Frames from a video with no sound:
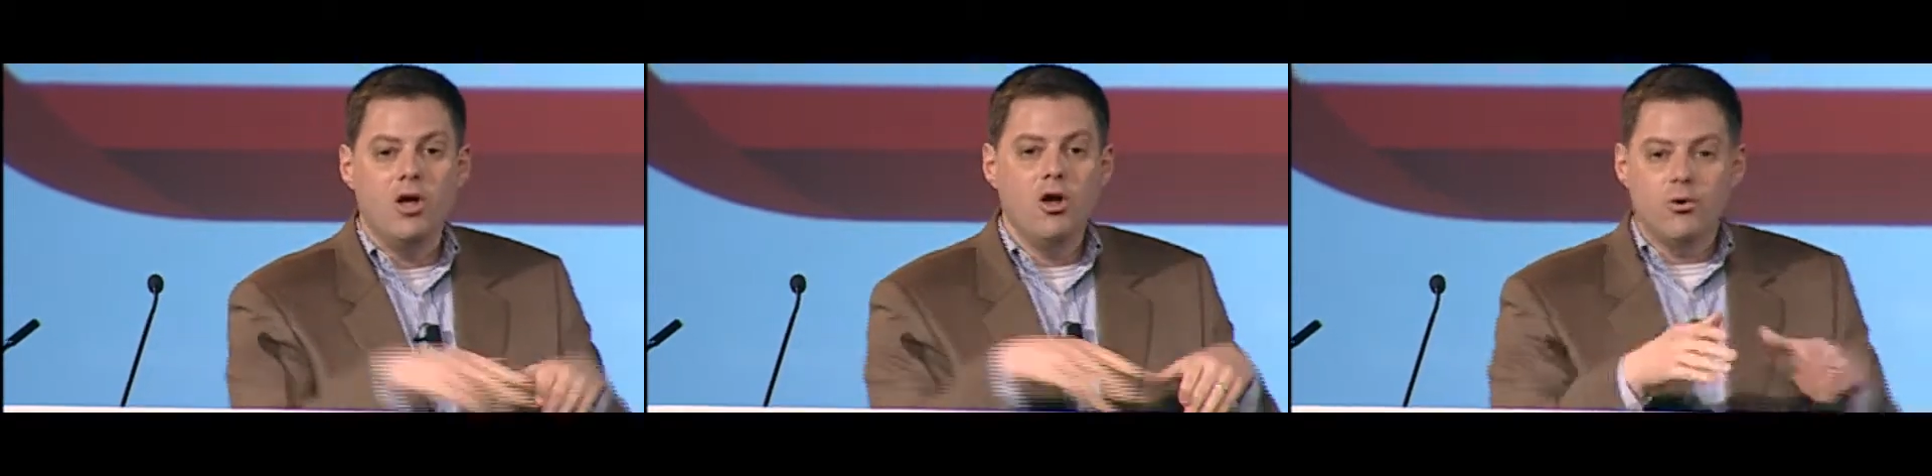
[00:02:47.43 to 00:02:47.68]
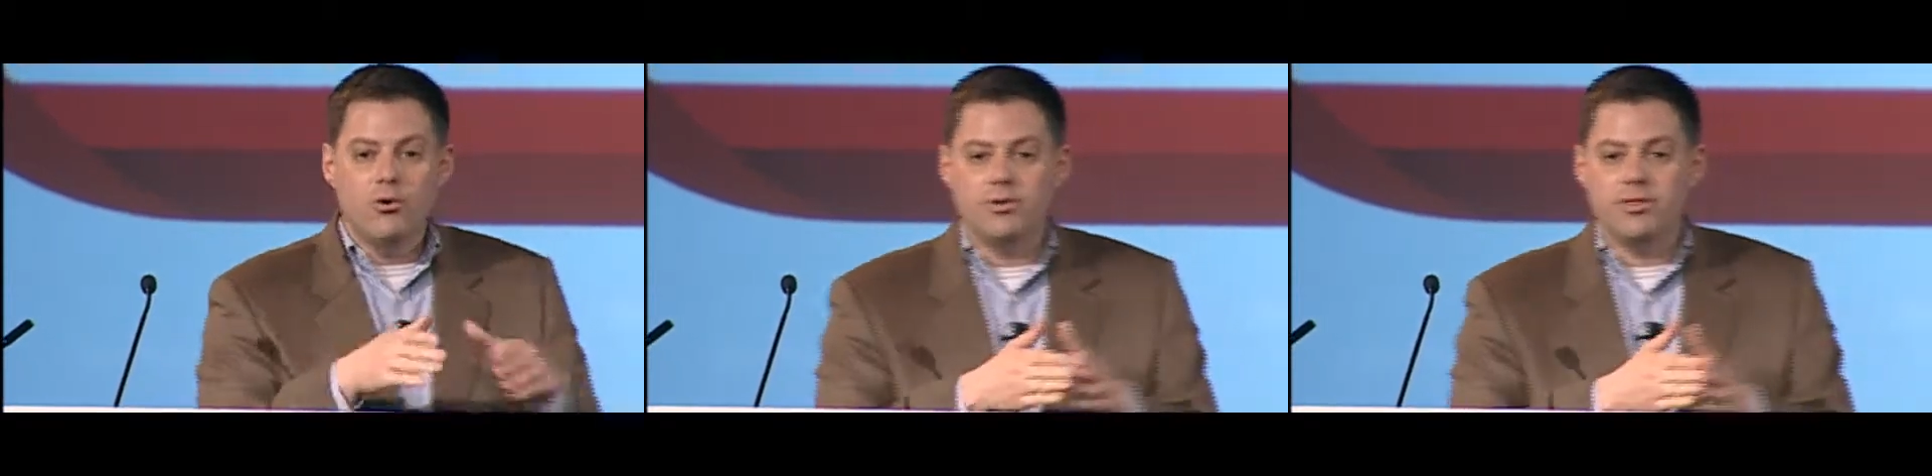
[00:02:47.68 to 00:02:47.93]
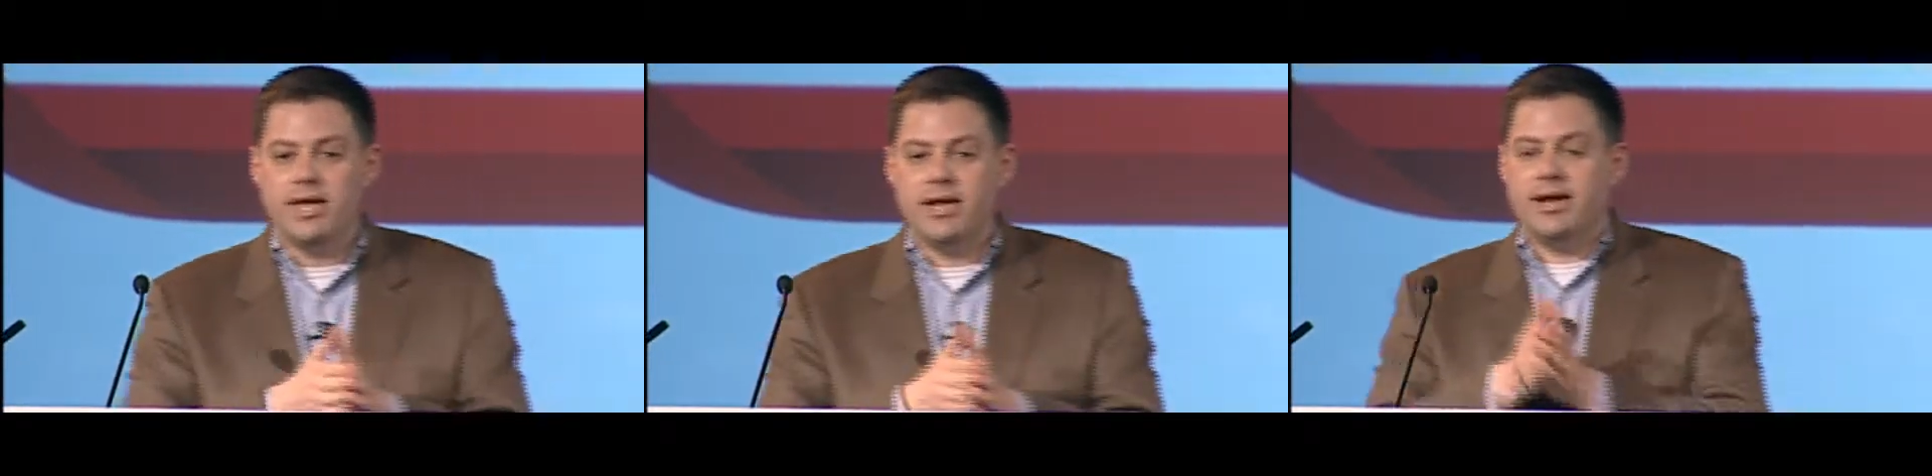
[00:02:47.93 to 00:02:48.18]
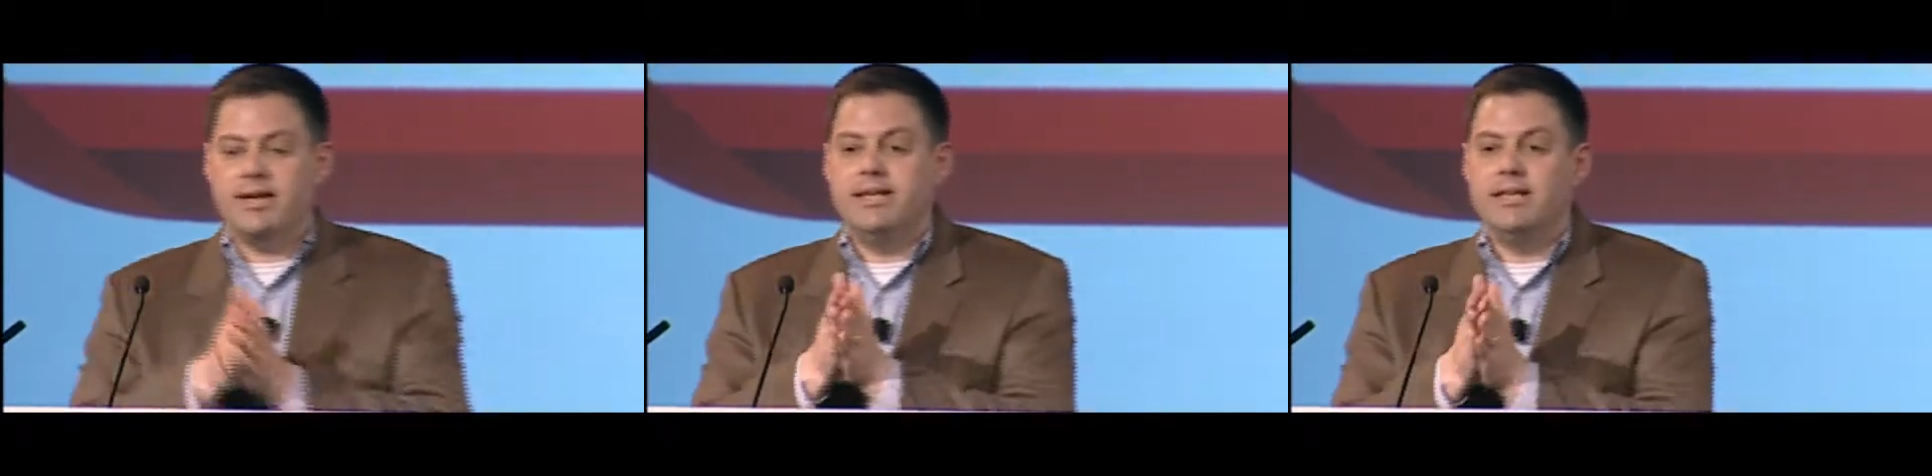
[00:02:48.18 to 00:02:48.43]
Who are they an
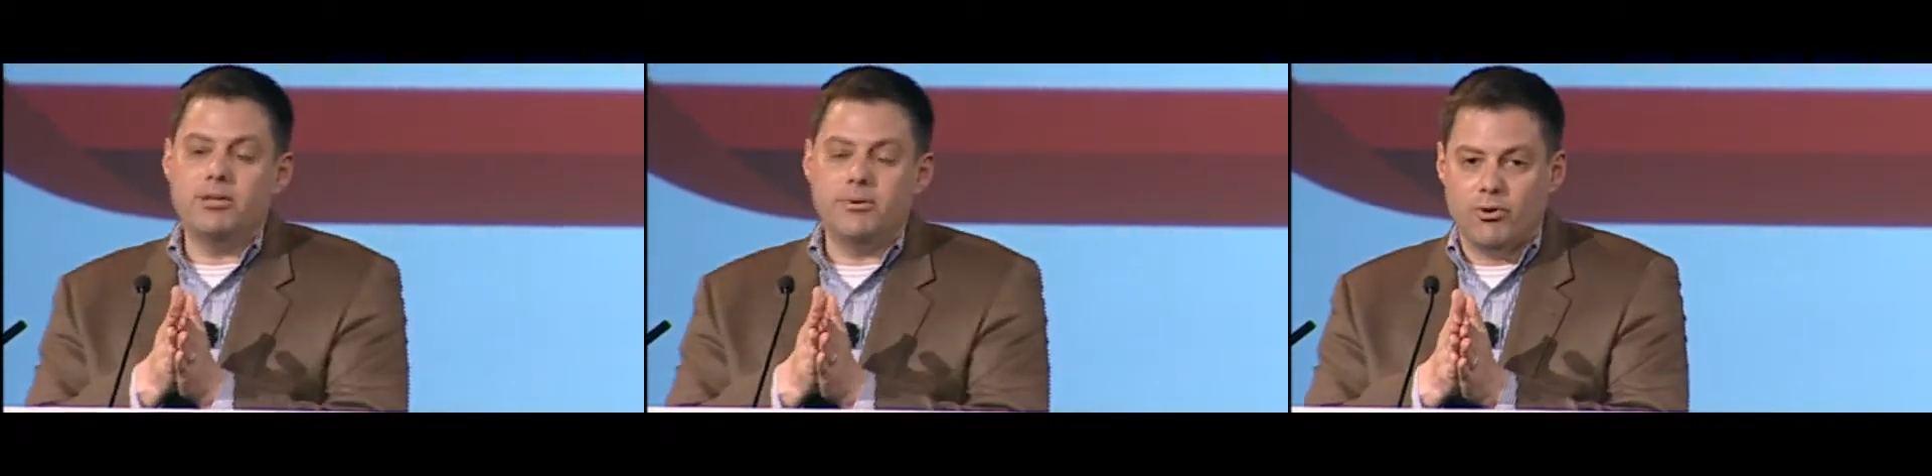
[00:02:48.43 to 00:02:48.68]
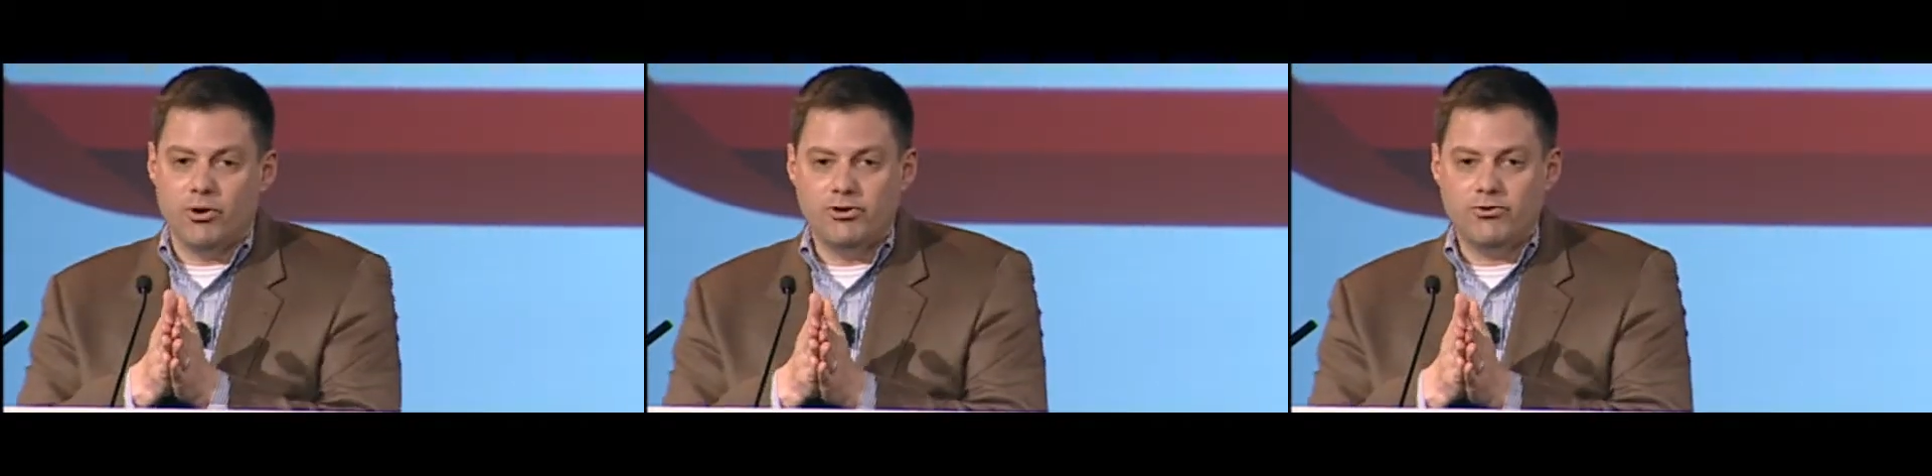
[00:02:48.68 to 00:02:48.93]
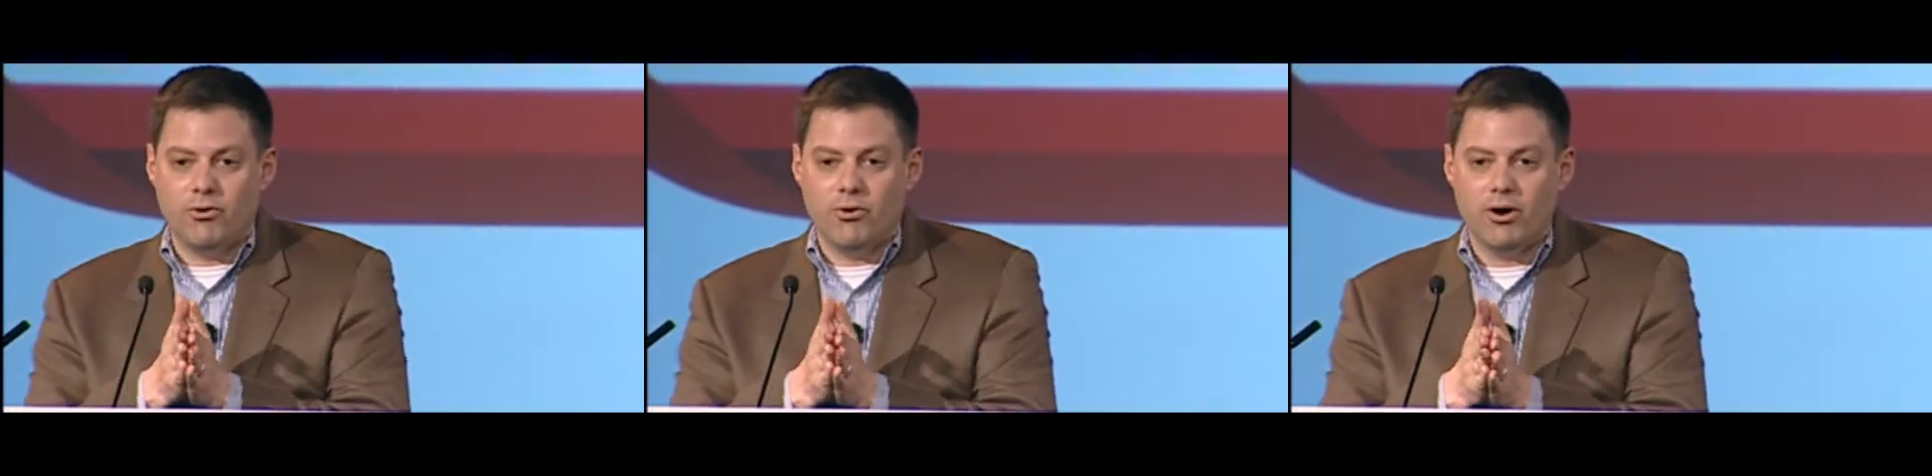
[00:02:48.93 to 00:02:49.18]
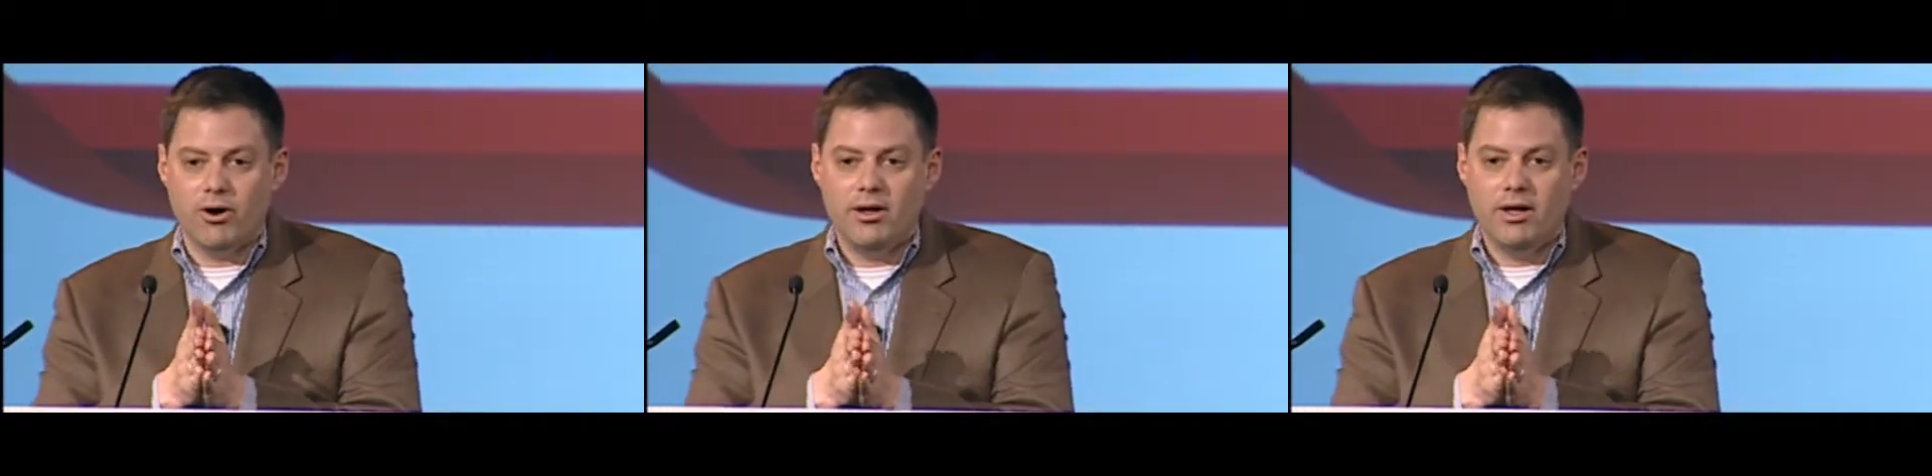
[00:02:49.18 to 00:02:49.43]
ideal approach
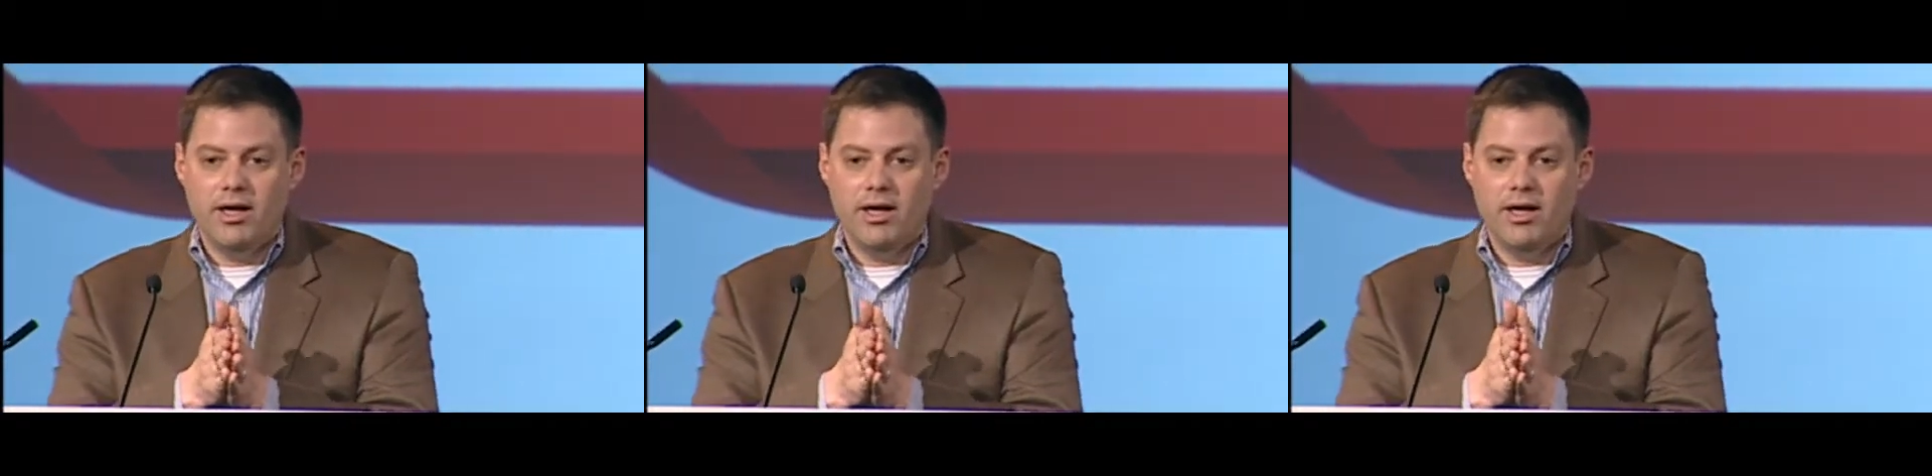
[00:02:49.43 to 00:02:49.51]
for?